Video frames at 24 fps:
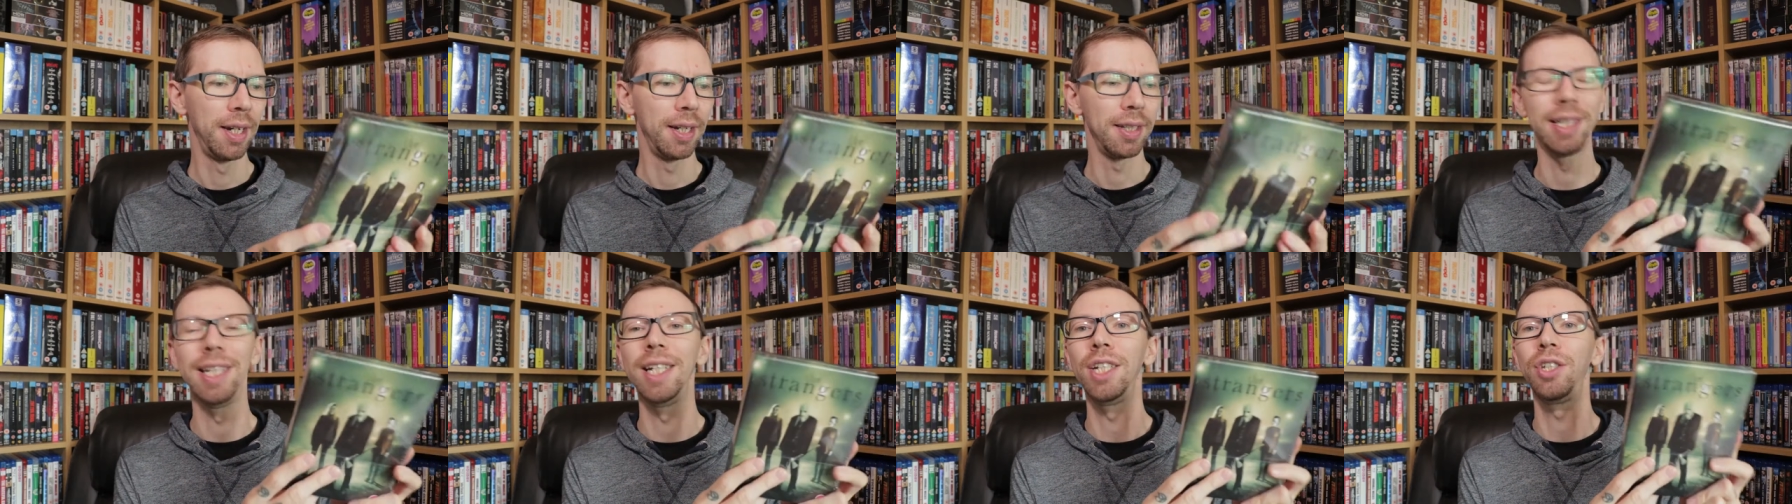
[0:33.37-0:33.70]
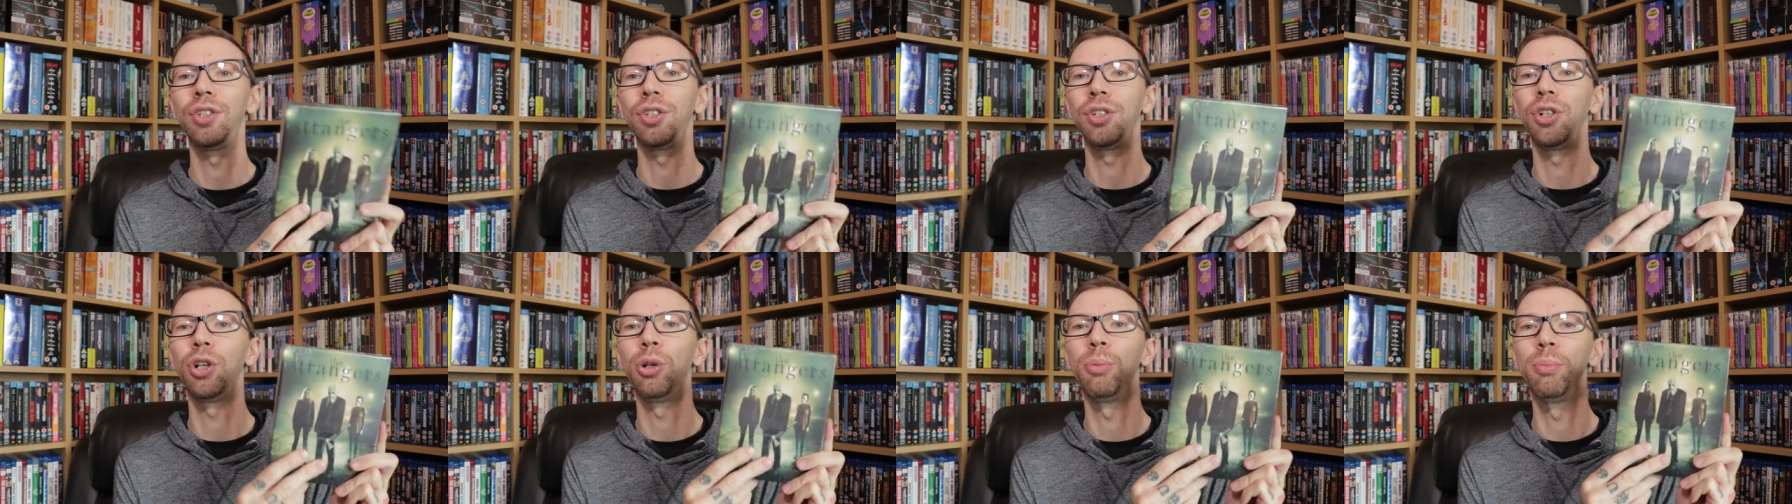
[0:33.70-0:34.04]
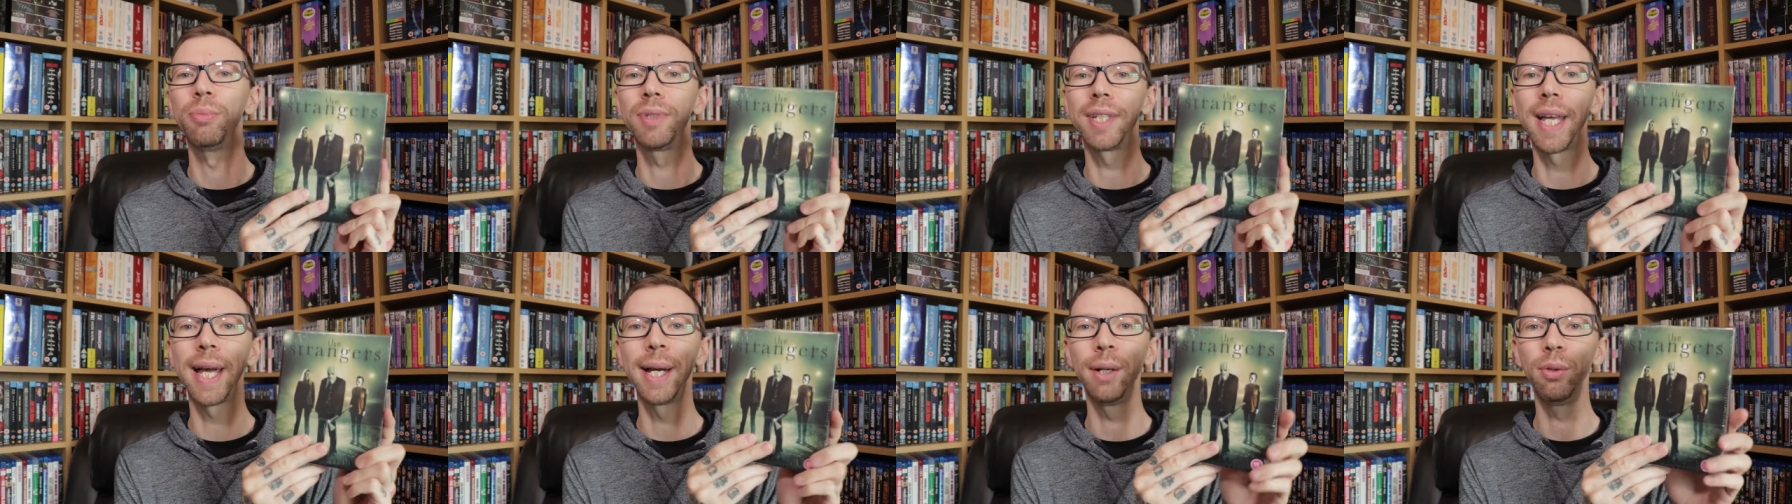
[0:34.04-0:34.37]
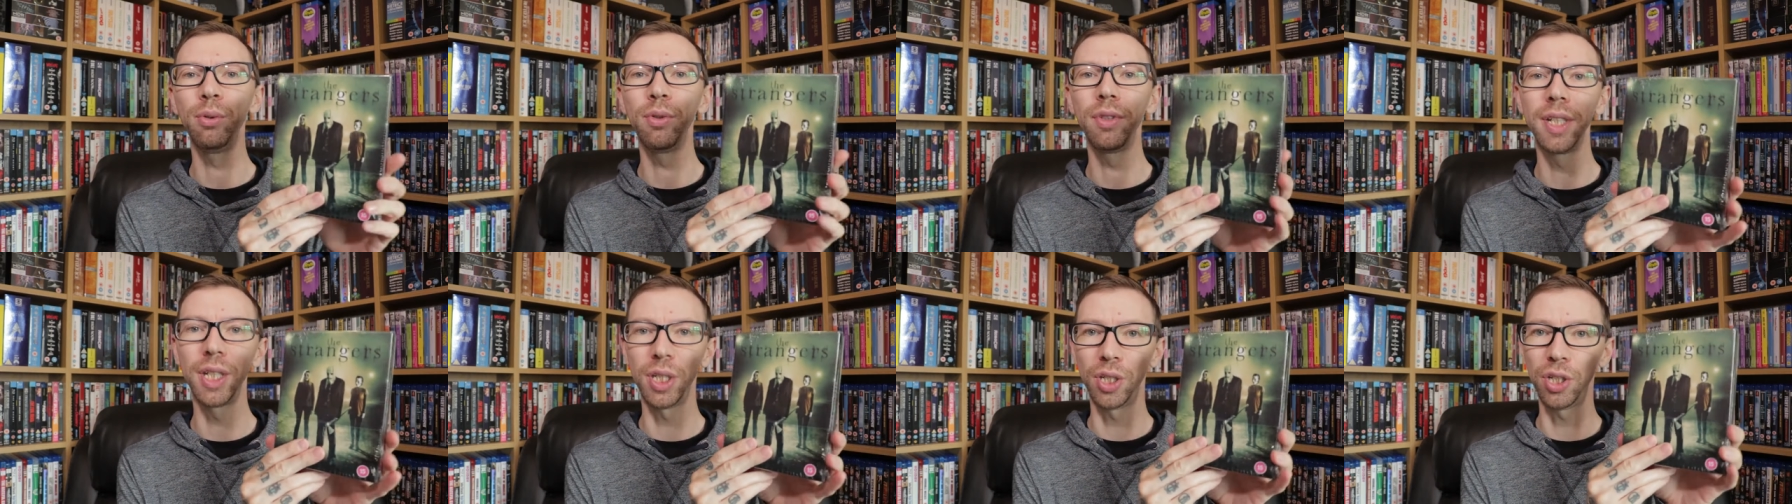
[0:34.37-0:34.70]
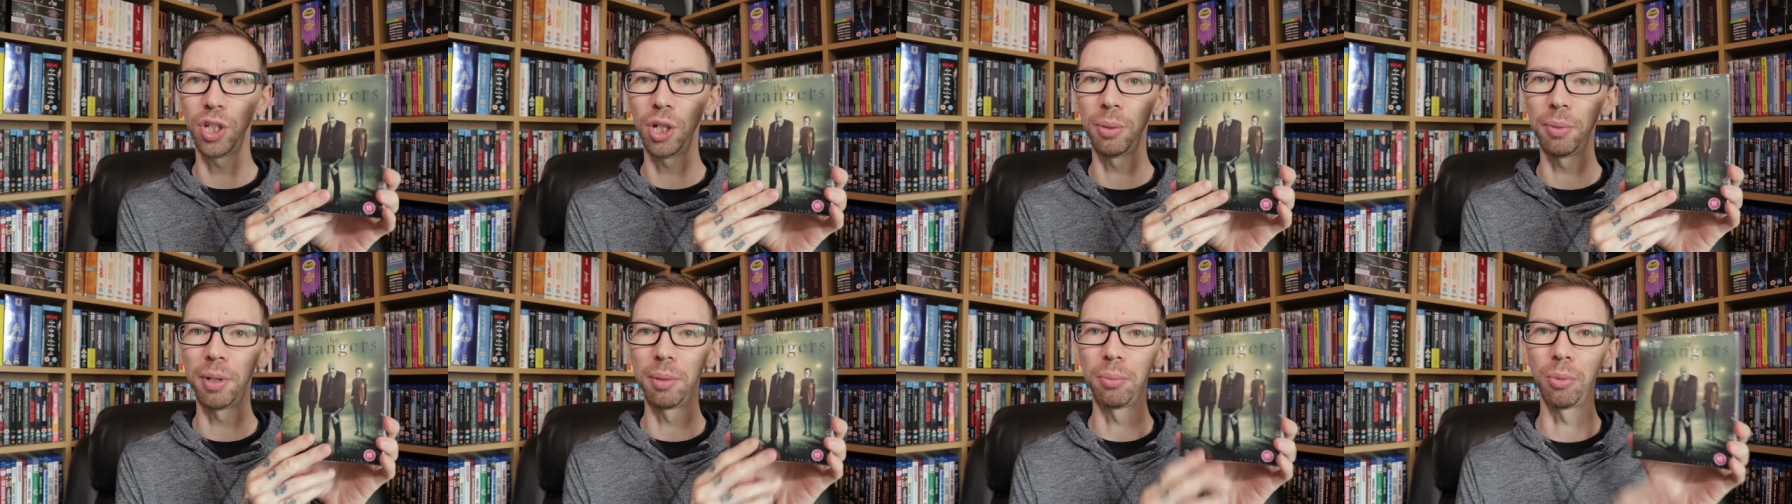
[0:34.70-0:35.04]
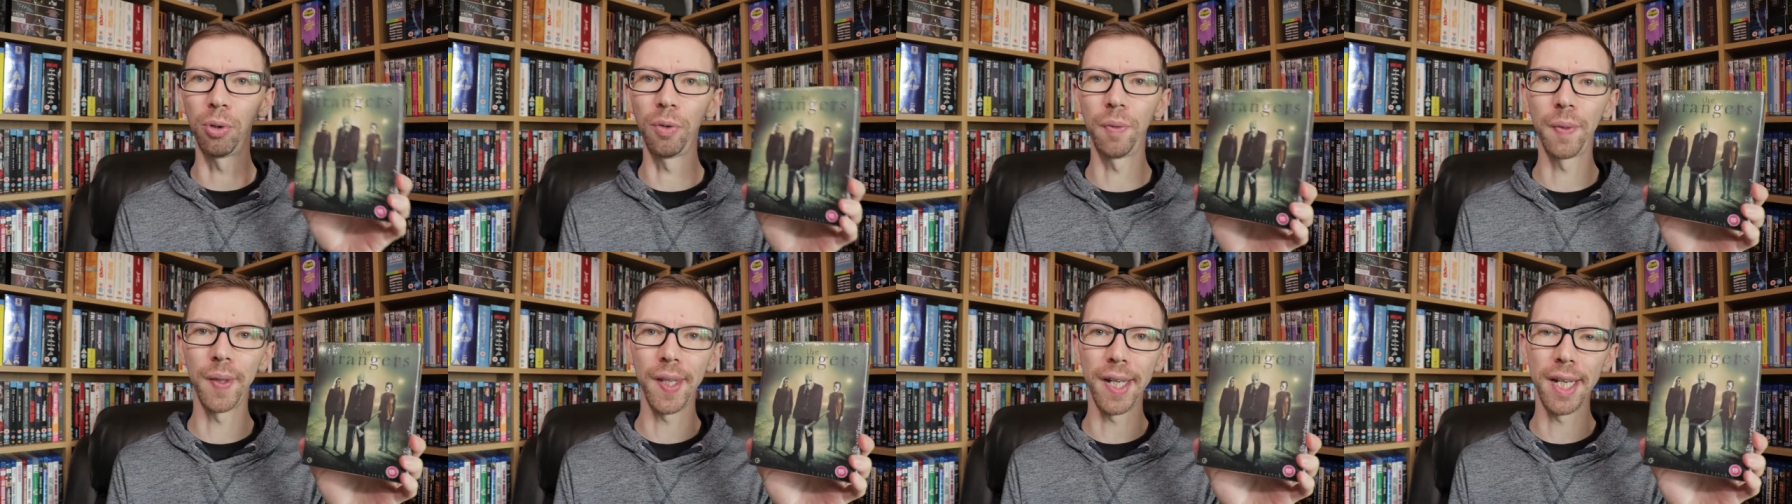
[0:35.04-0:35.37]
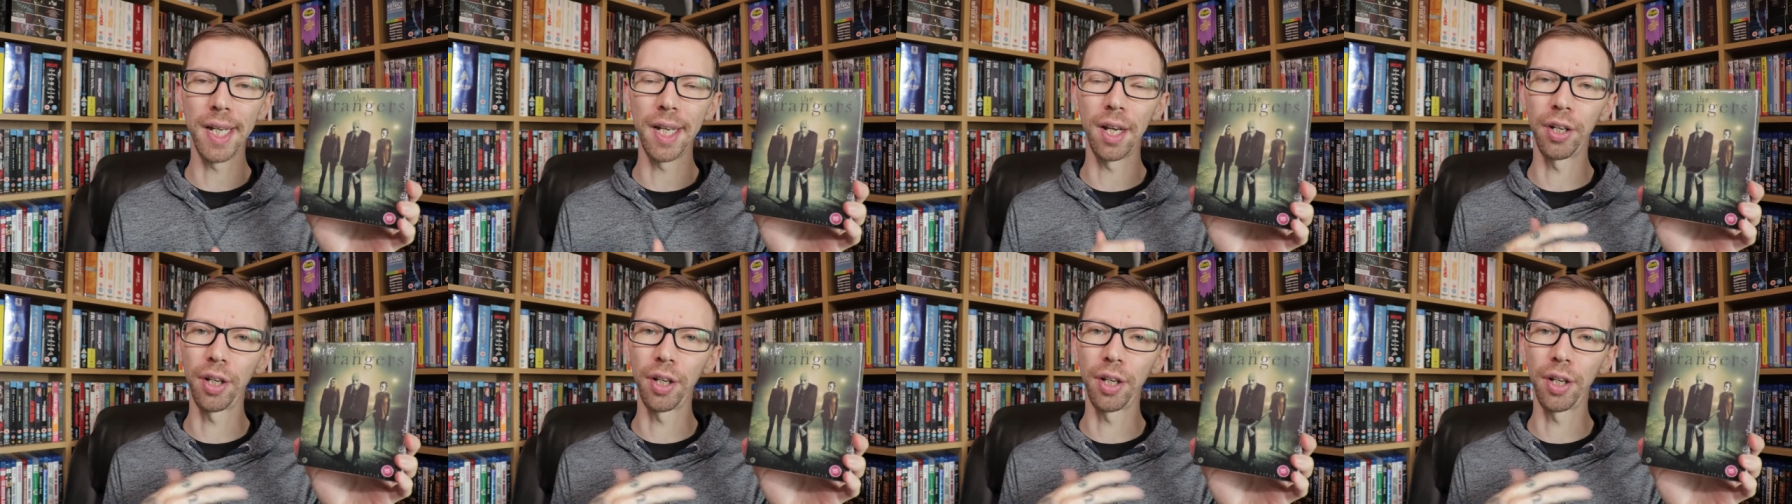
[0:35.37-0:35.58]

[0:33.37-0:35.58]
This comes out this coming Monday.